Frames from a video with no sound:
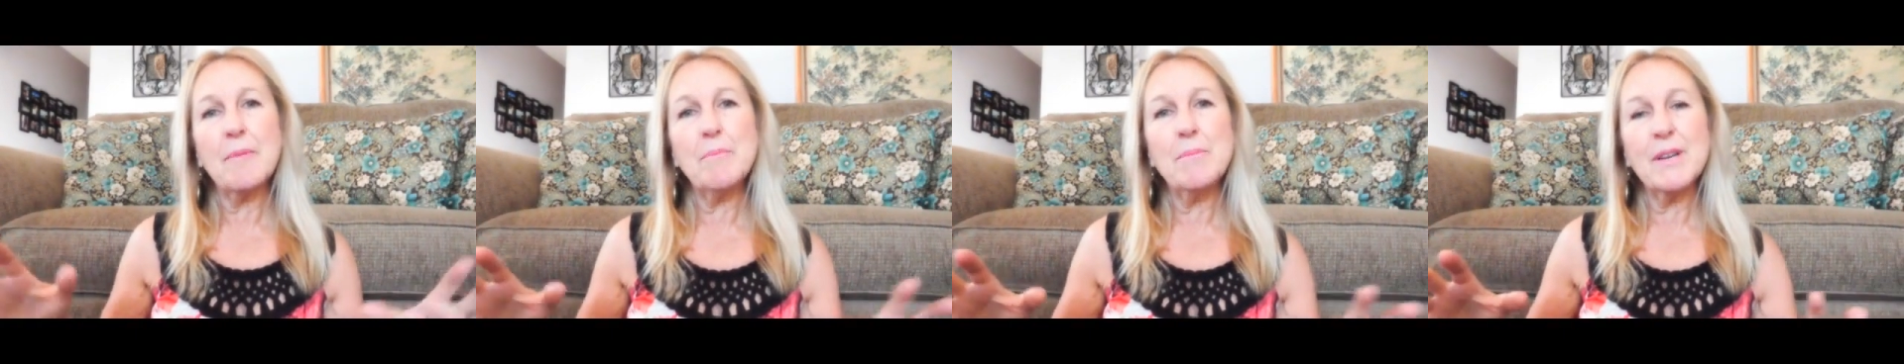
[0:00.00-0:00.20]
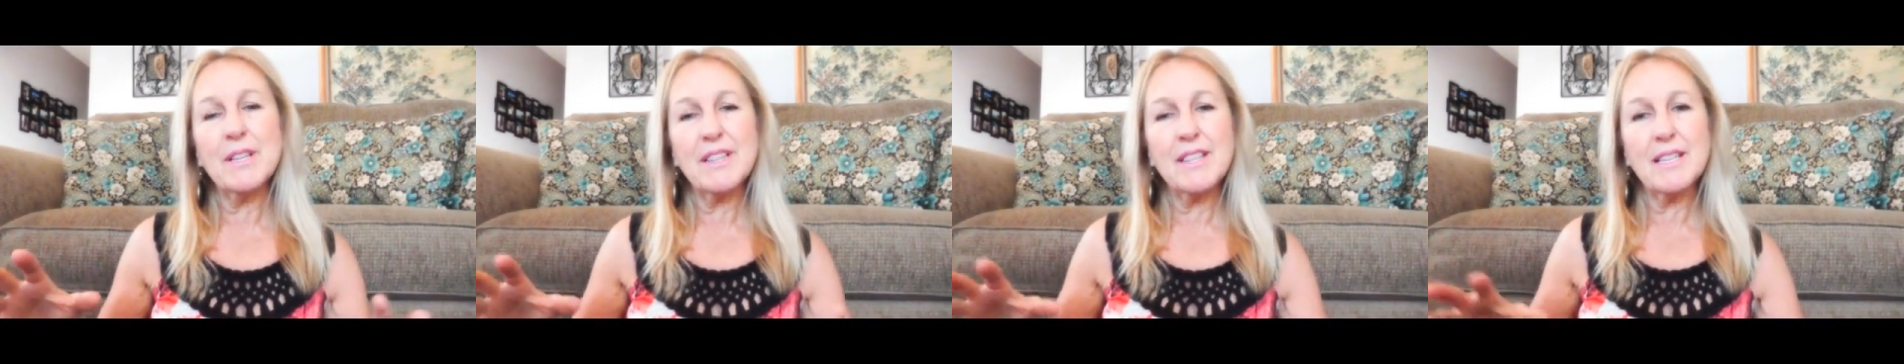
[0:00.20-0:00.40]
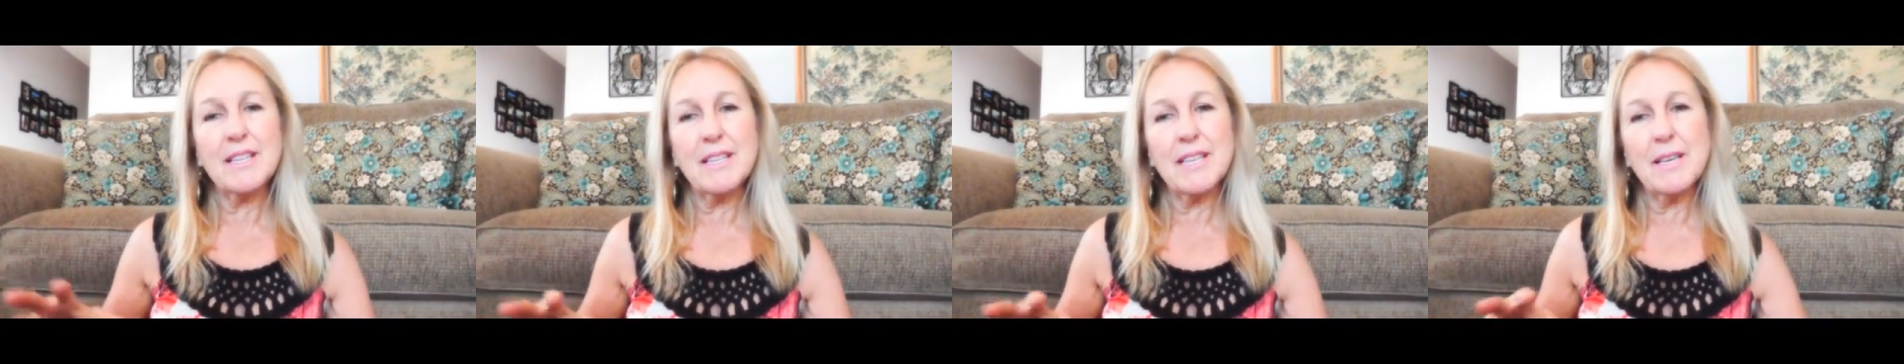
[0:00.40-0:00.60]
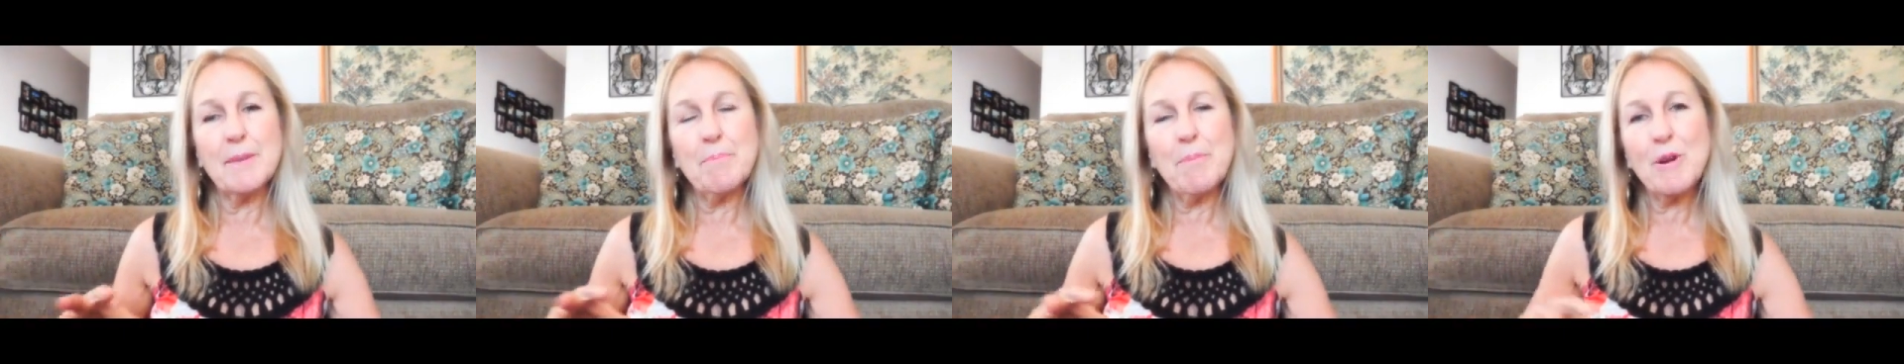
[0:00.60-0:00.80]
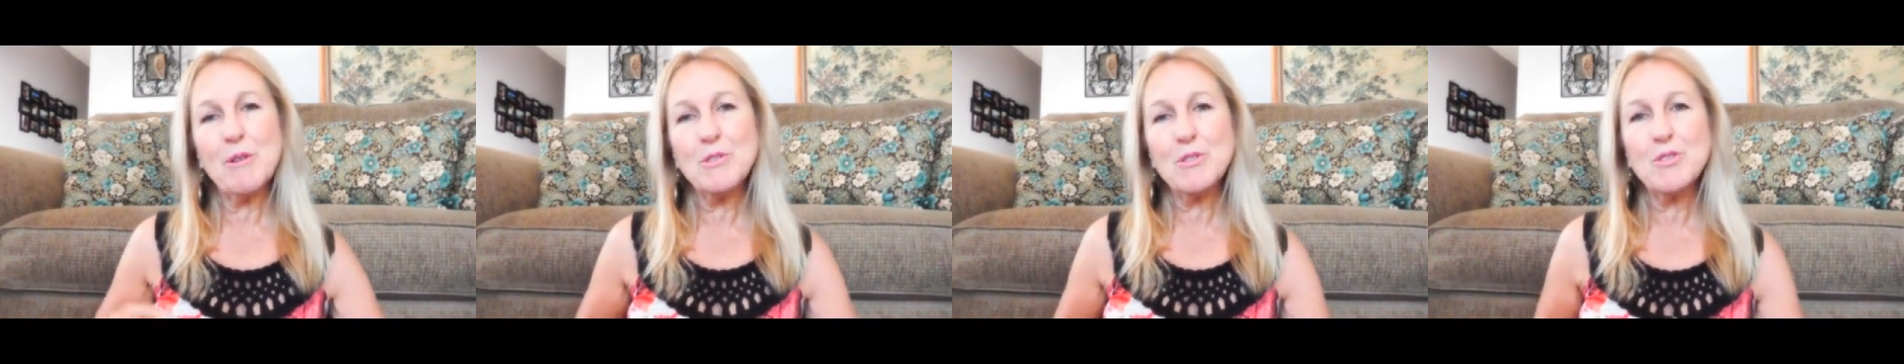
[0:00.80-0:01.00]
but the
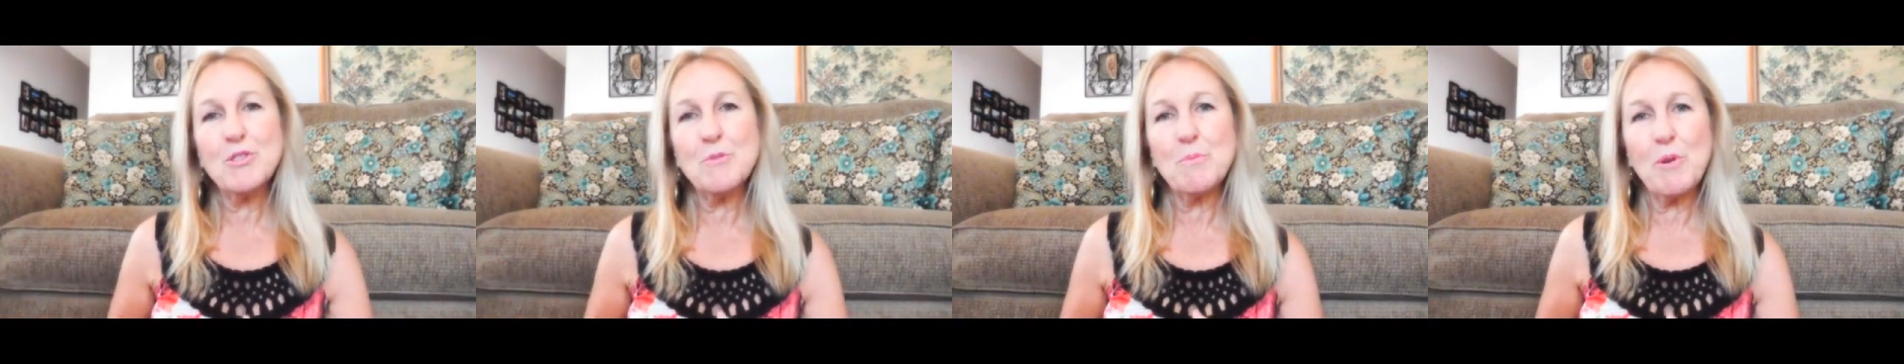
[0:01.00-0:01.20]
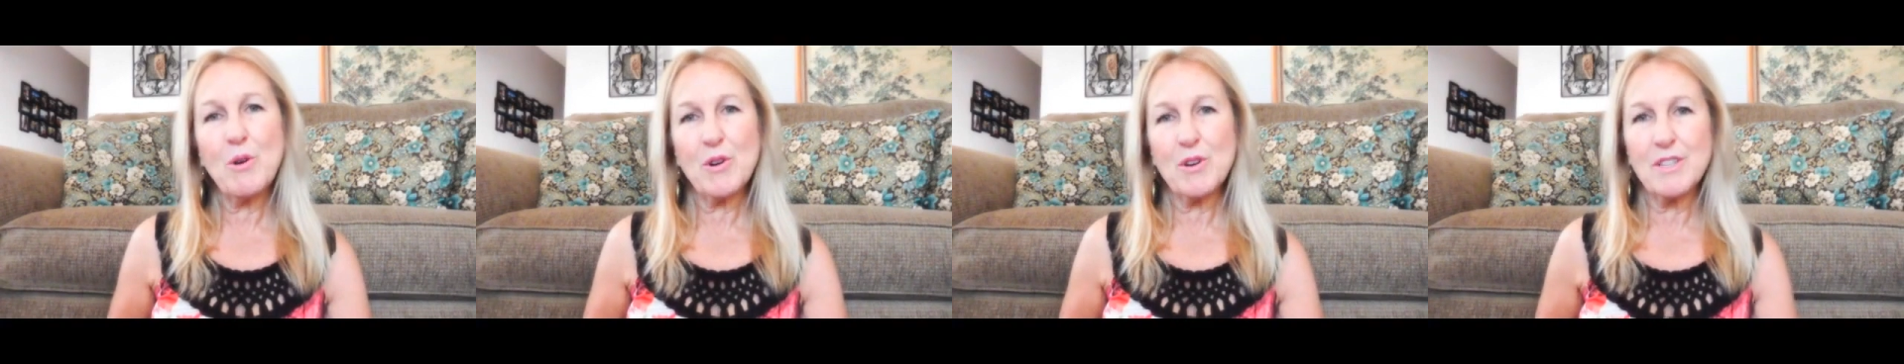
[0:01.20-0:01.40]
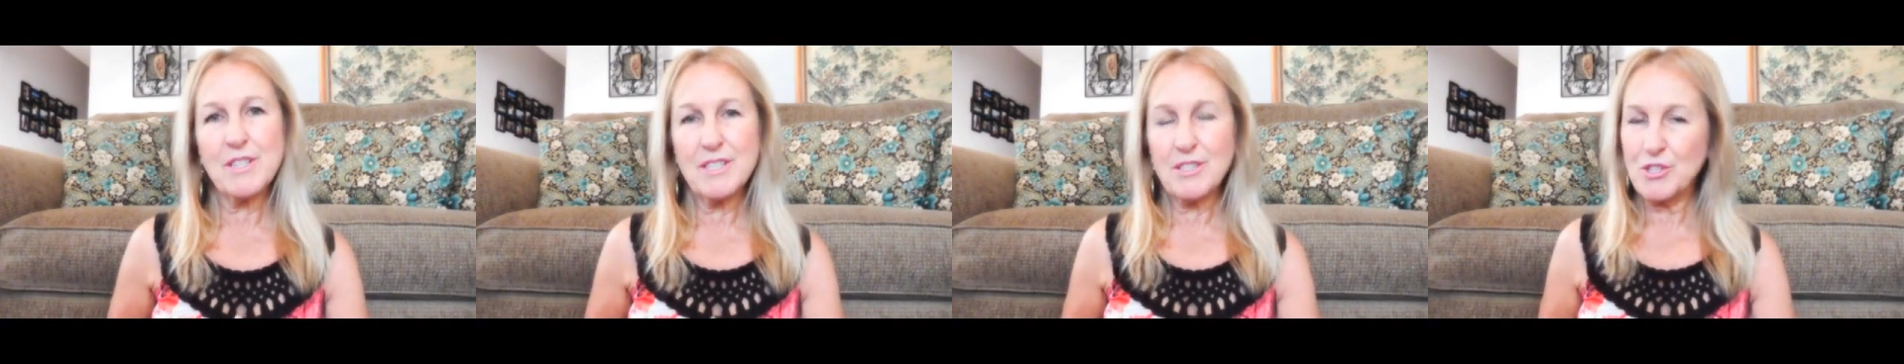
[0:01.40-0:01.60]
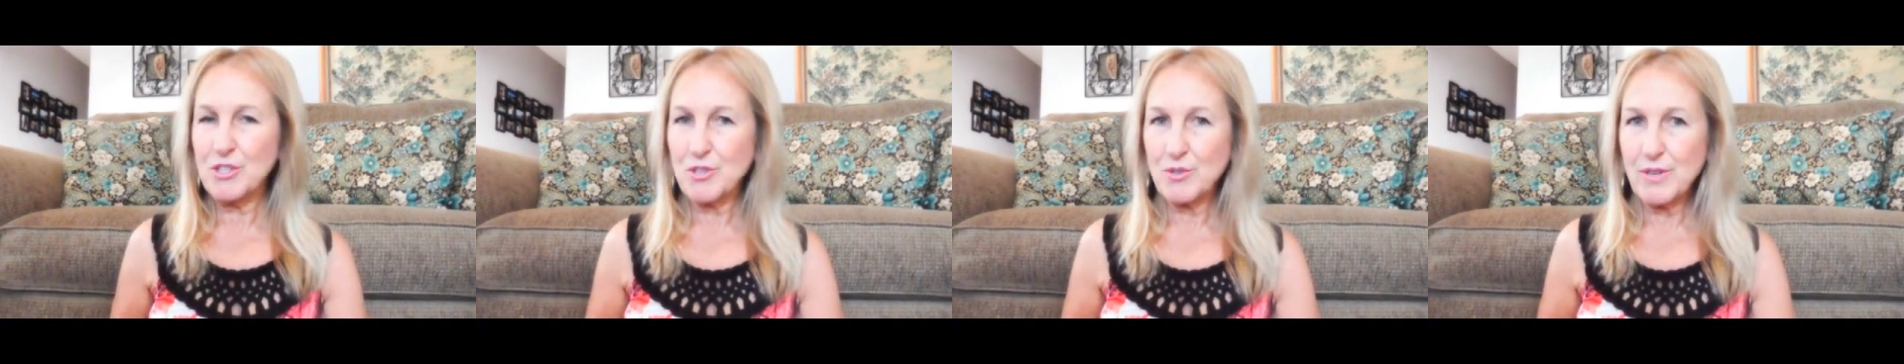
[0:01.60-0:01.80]
personal part of this